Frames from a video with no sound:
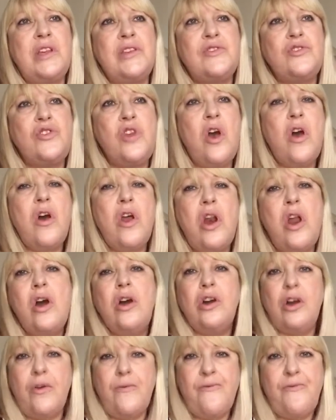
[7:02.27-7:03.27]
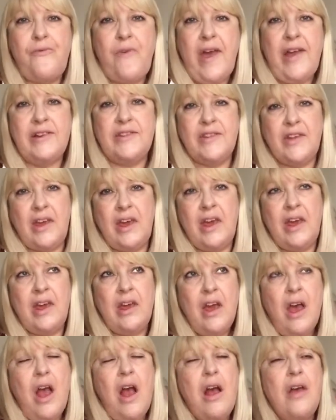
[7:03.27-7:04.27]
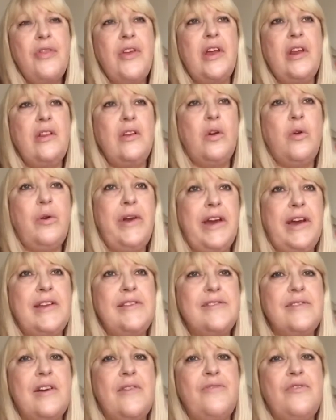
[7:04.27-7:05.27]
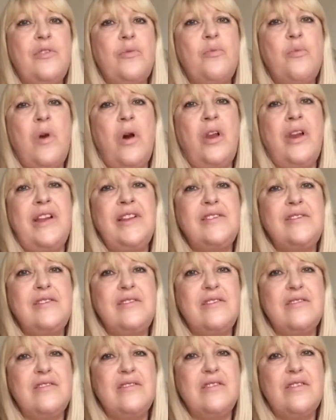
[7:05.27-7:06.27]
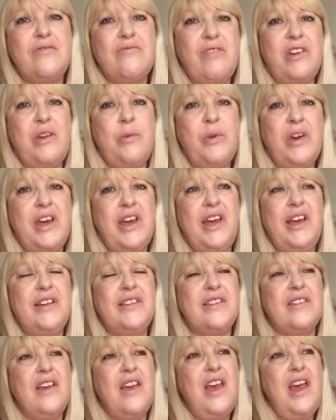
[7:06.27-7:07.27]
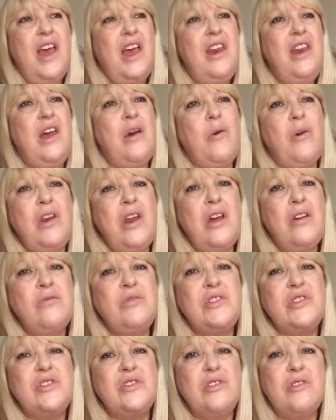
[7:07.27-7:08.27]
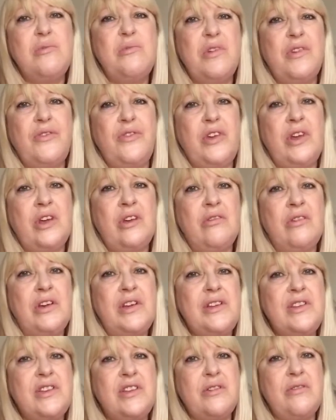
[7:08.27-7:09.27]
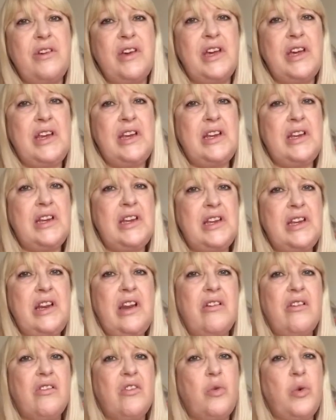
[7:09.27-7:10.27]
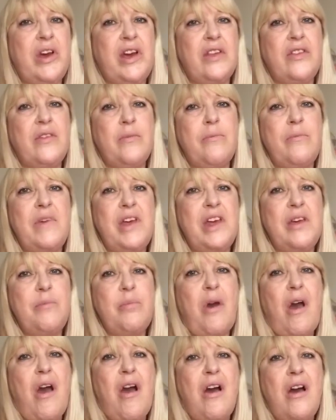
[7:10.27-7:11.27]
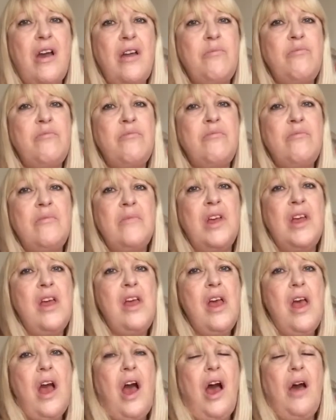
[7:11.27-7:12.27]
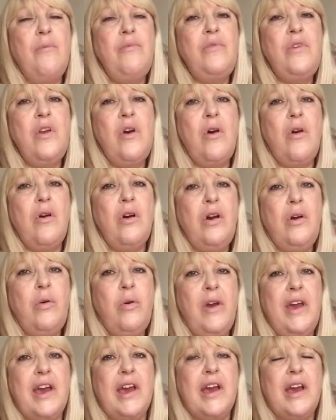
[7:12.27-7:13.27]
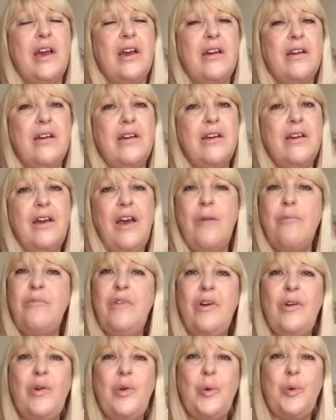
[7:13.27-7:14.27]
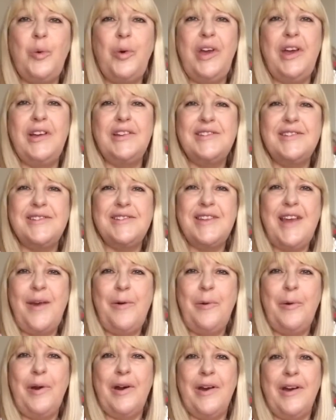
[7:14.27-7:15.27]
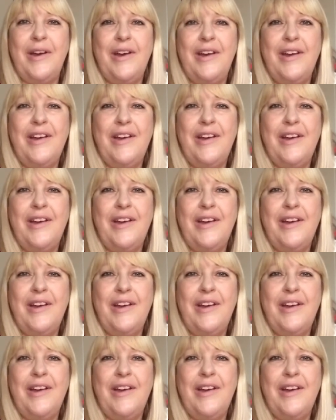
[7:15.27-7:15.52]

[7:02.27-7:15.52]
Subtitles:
not a lot of confetti, I think the quickest I've done one is 3 weeks. Now, I know some of you can do it in a lot quicker than me, but I'm not a quick sewer.